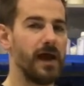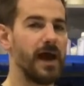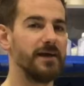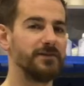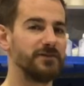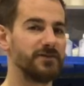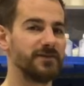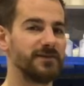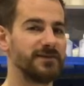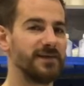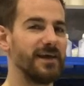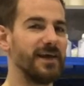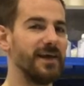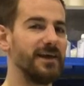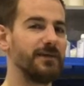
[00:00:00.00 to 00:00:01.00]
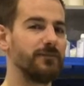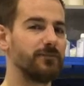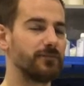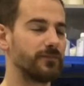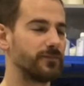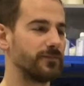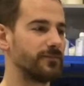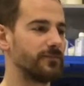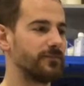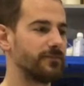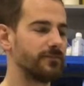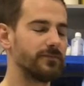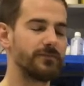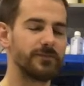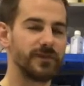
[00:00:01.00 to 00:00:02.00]
as you can see,
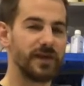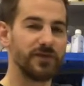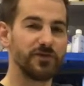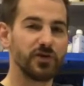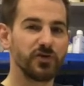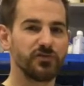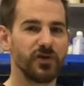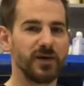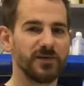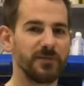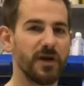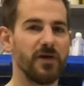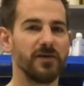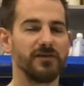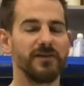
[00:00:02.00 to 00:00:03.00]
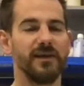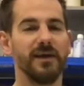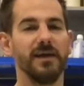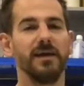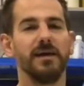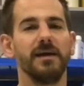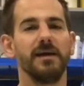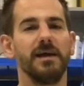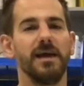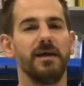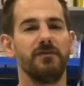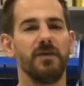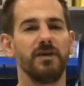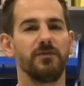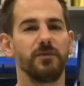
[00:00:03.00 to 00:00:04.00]
there's good transparency.
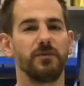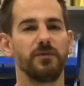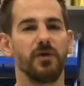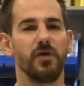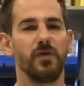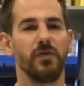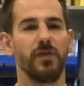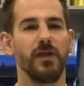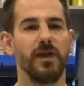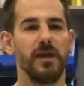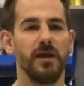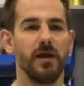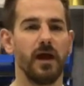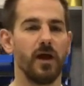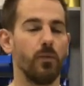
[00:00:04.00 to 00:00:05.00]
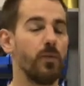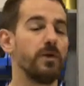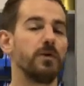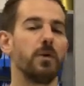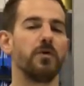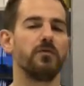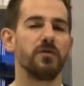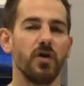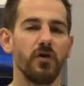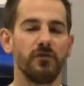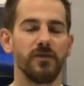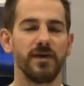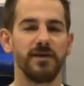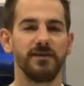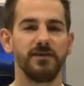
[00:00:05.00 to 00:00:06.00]
If this was on the window
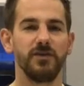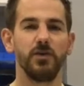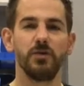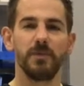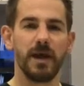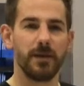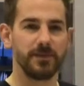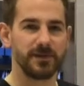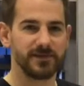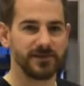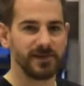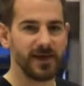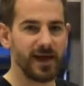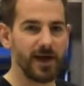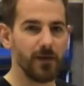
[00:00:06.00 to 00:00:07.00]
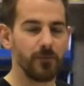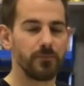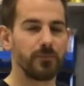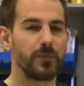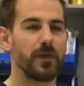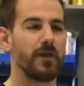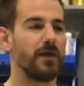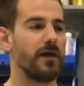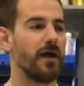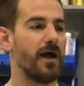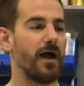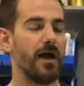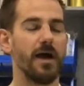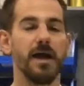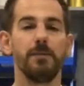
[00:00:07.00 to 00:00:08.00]
office, you'd be able to see out.
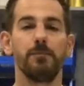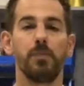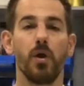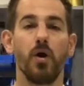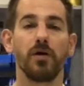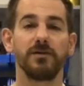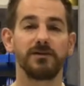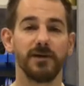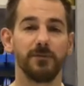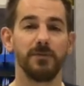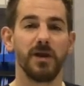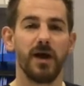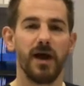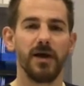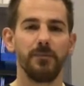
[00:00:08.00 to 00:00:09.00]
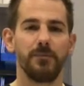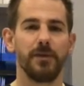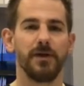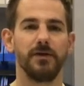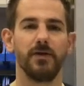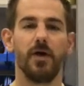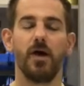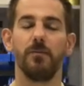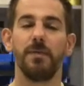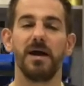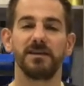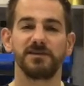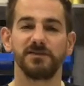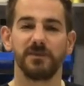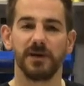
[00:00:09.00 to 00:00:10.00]
It blocks some light, but not a
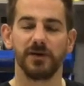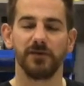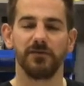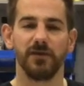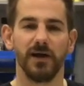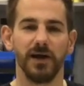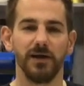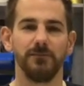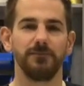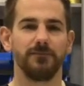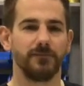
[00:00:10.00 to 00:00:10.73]
massive amount of light.